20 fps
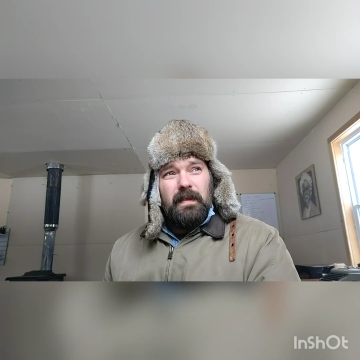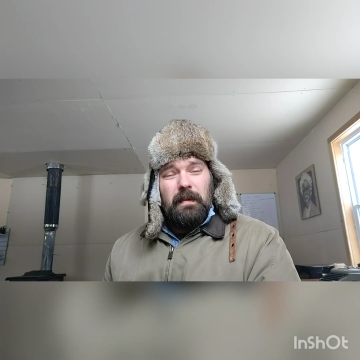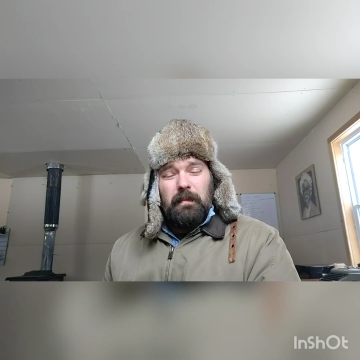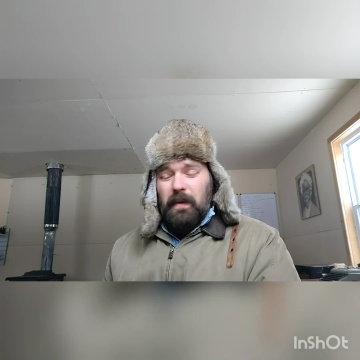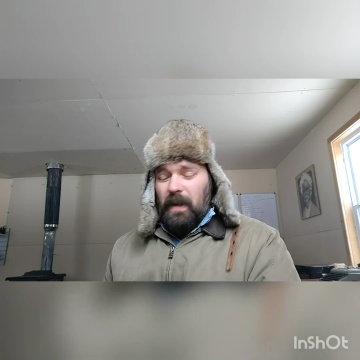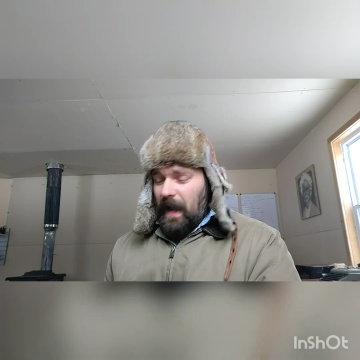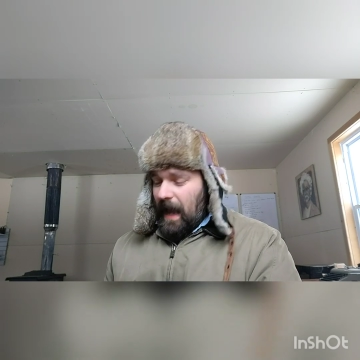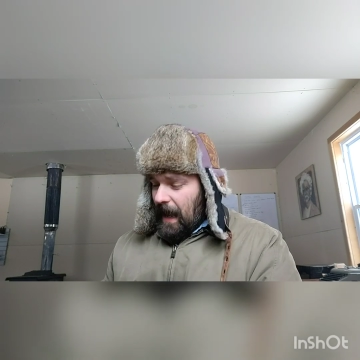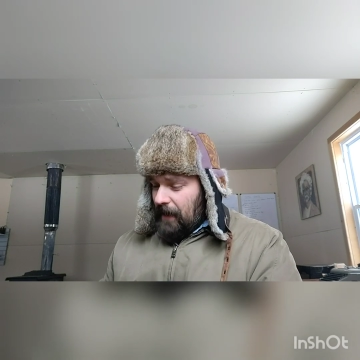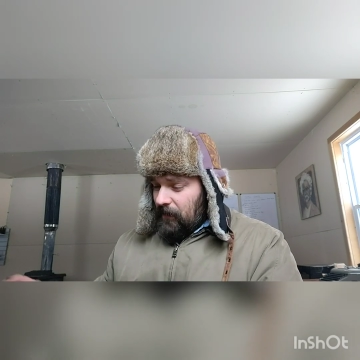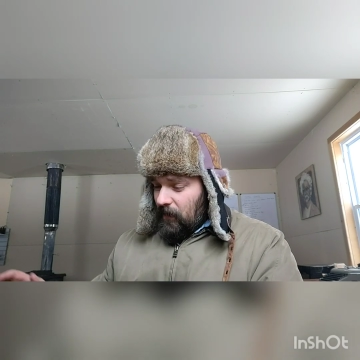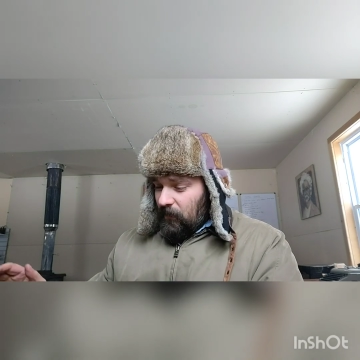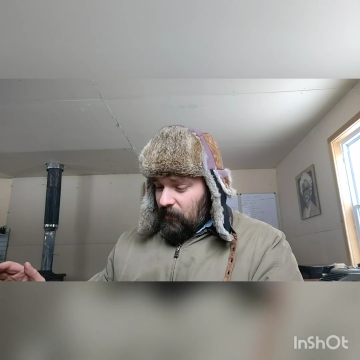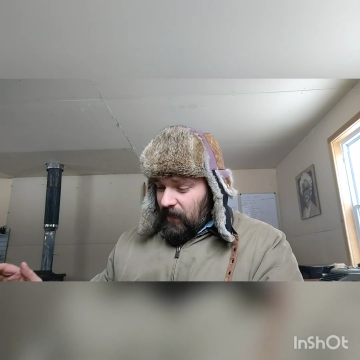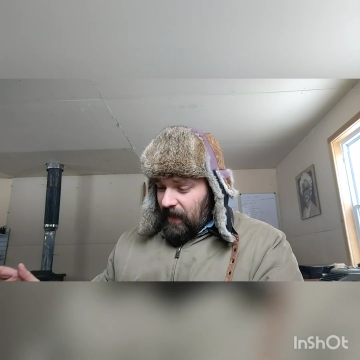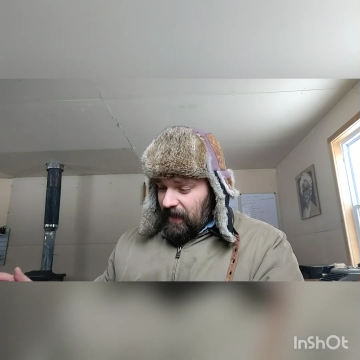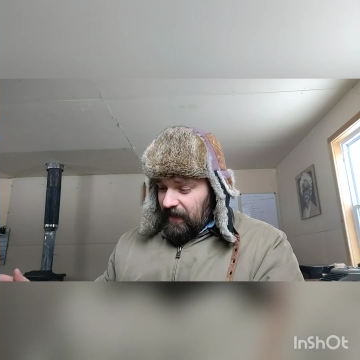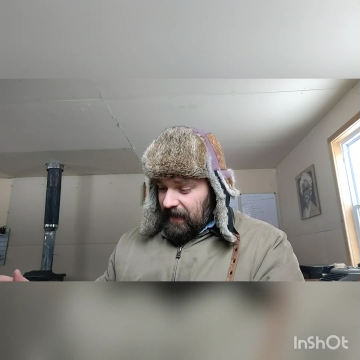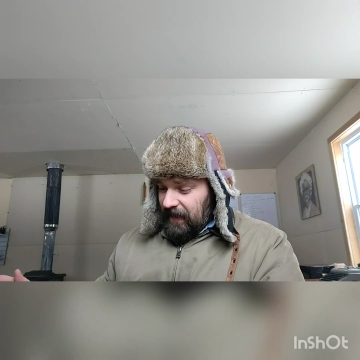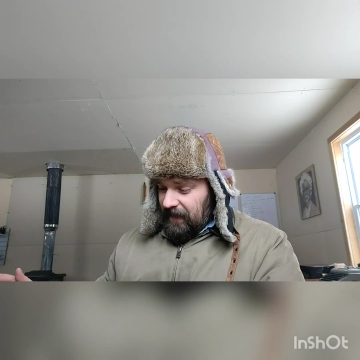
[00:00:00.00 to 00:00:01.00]
But I have a
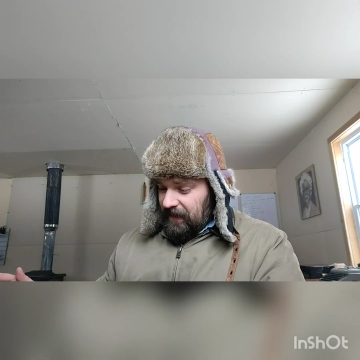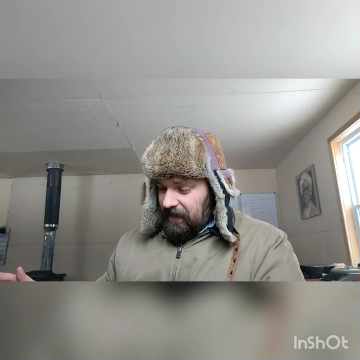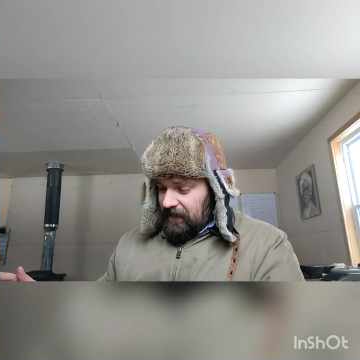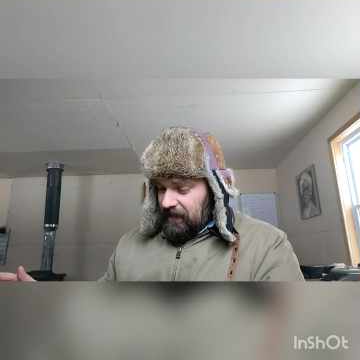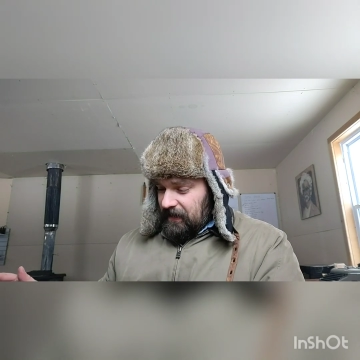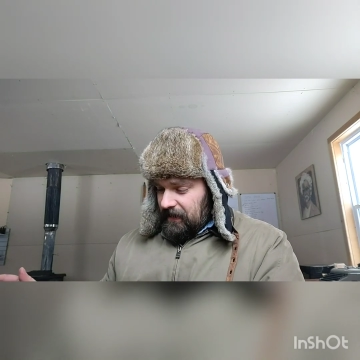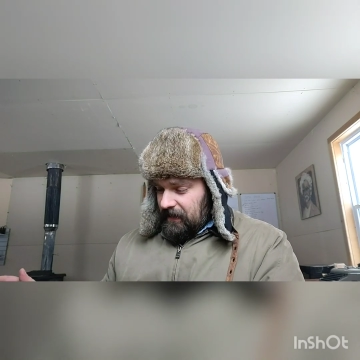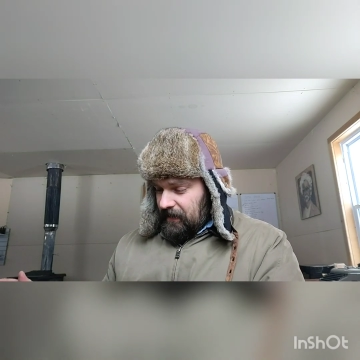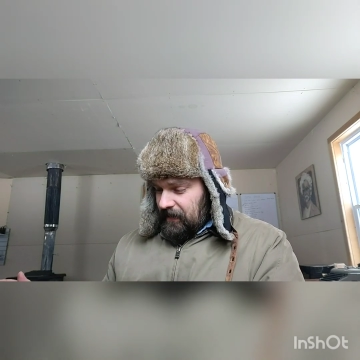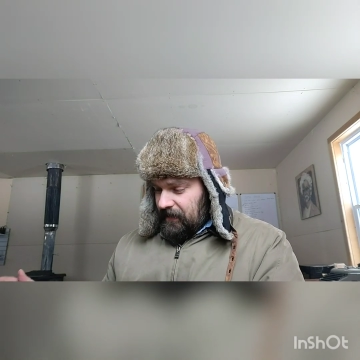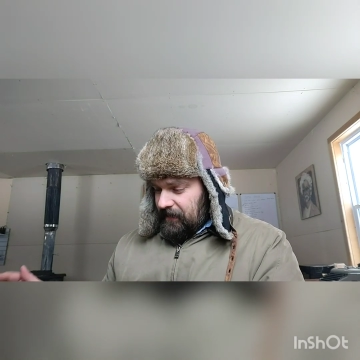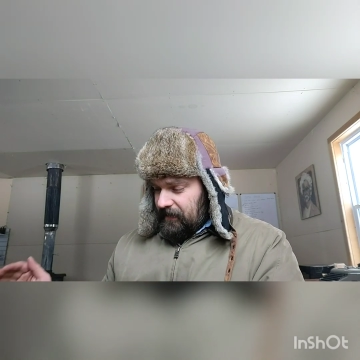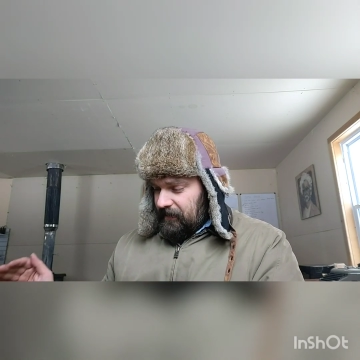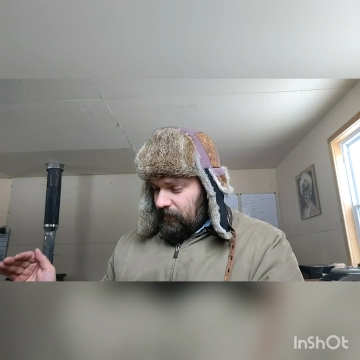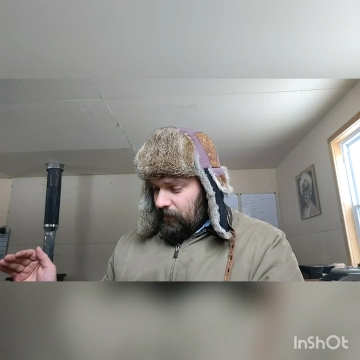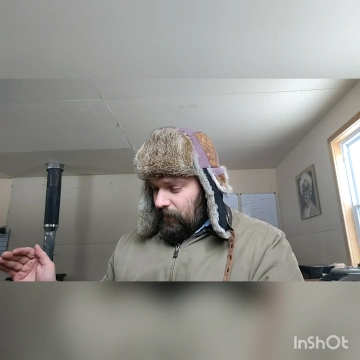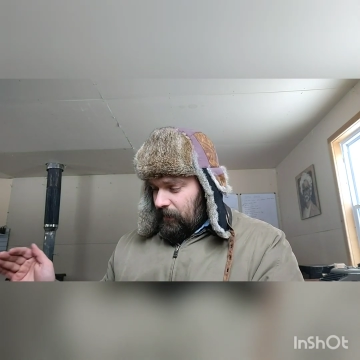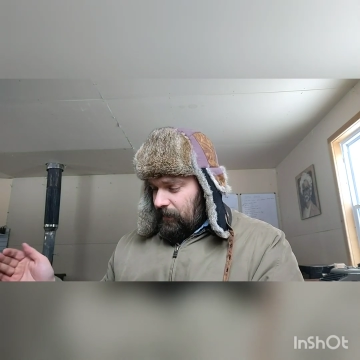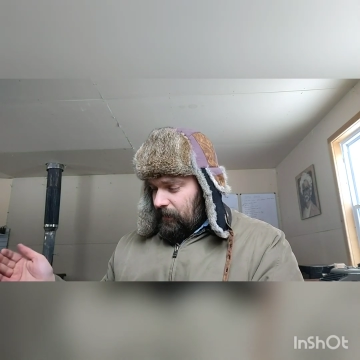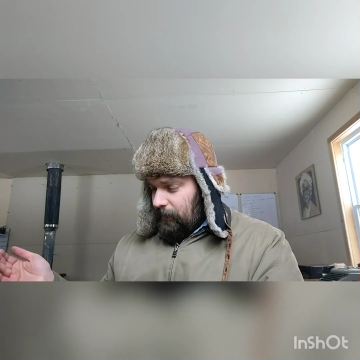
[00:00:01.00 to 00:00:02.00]
feeling this is
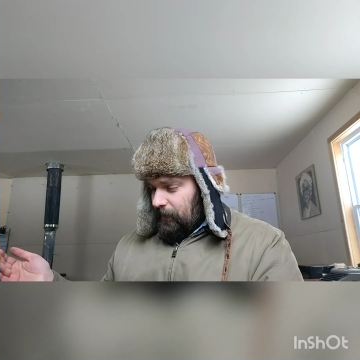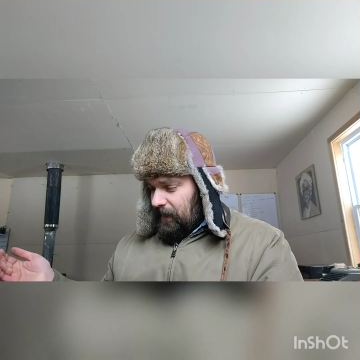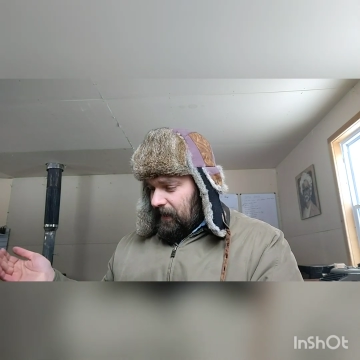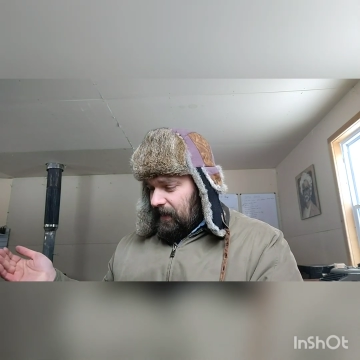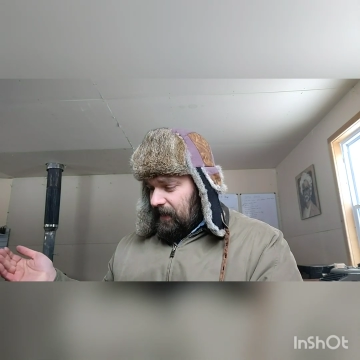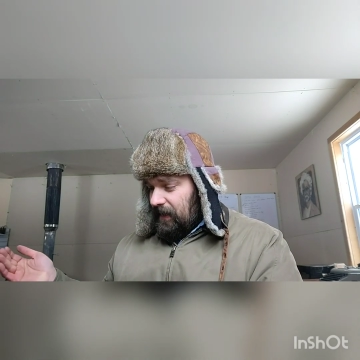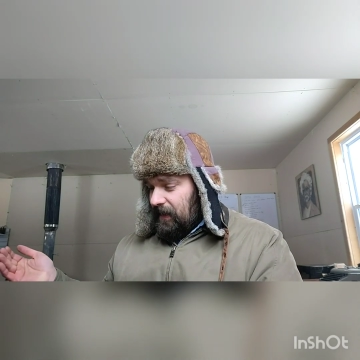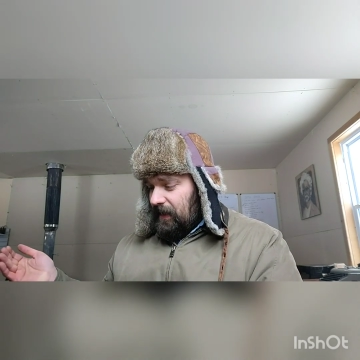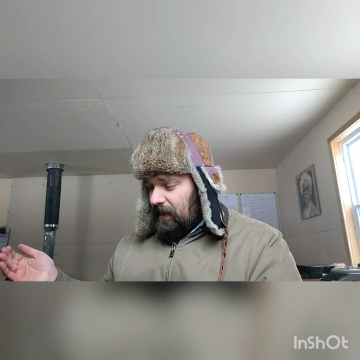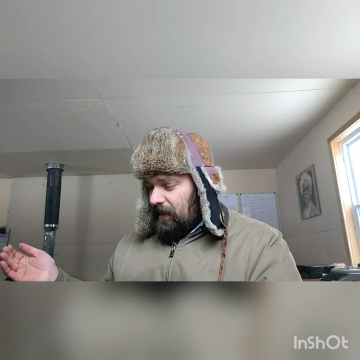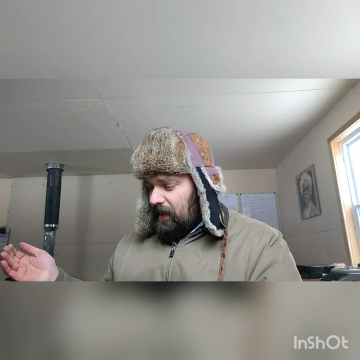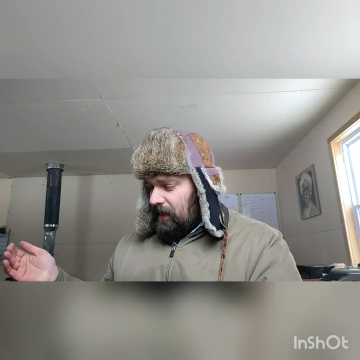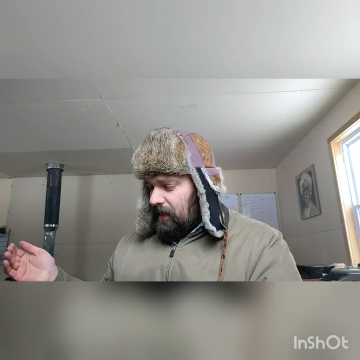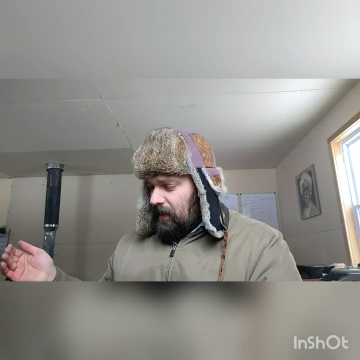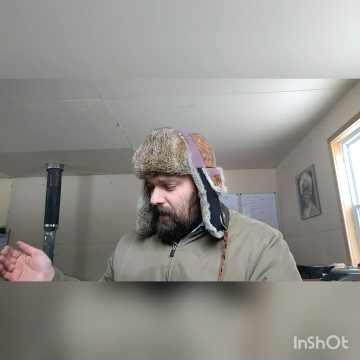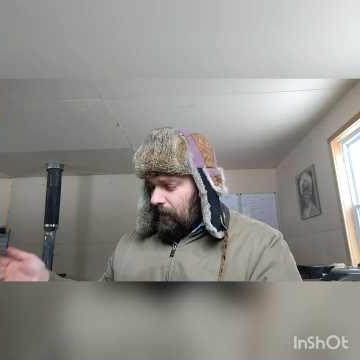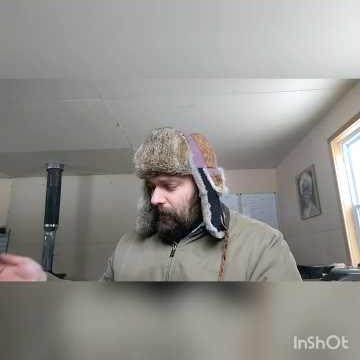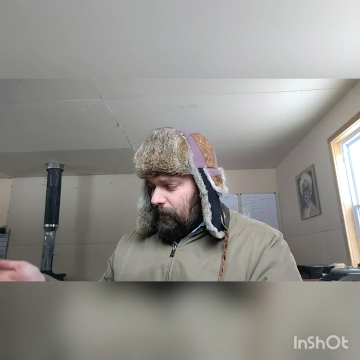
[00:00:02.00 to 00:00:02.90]
going to be a